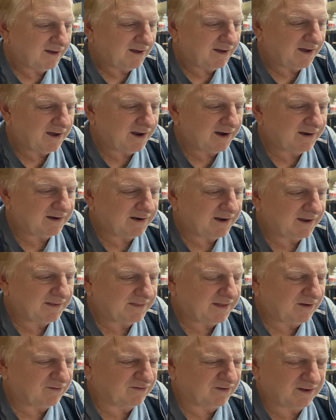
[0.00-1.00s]
And that
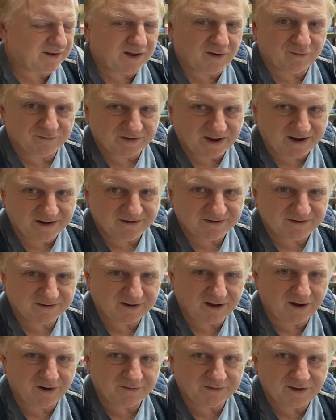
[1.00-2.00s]
was ages
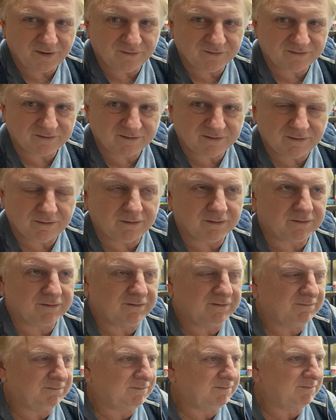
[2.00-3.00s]
ago. That was, God,
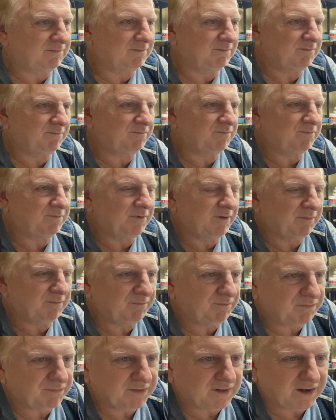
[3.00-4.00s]

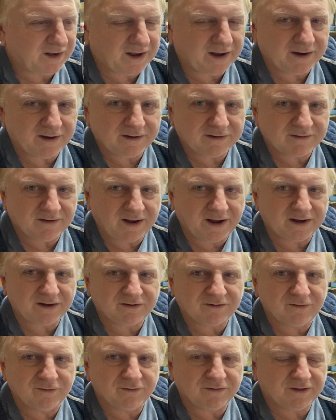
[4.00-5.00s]
late
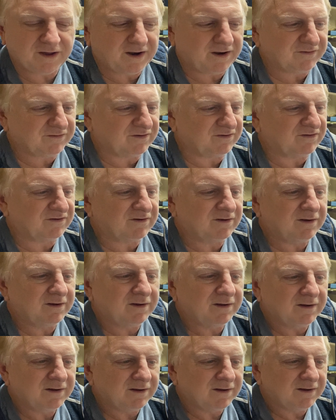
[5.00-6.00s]
2000s.
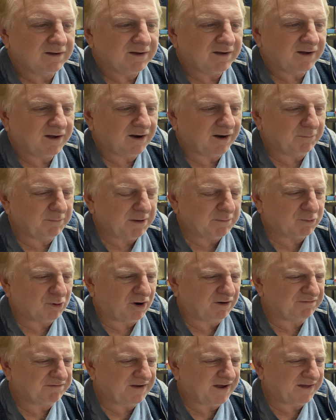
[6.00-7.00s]
And I remember
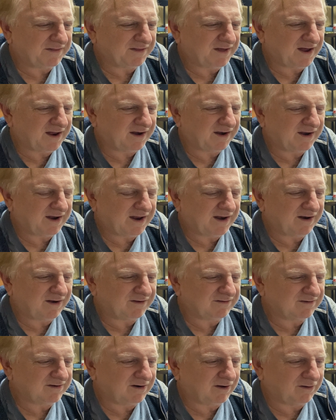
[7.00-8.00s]
I found that and I
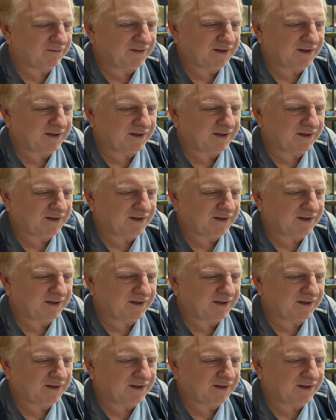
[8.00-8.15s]
said, oh,